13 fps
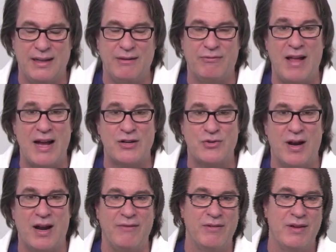flash
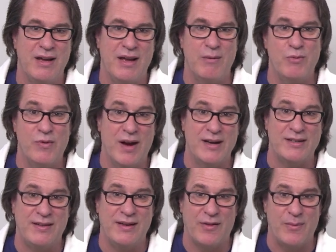drive and move on
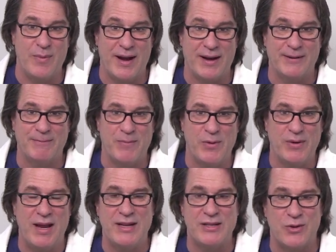to the other Mac.
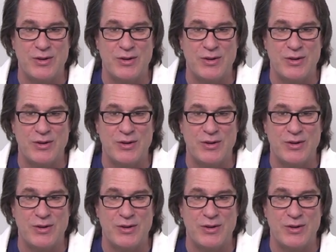Okay, so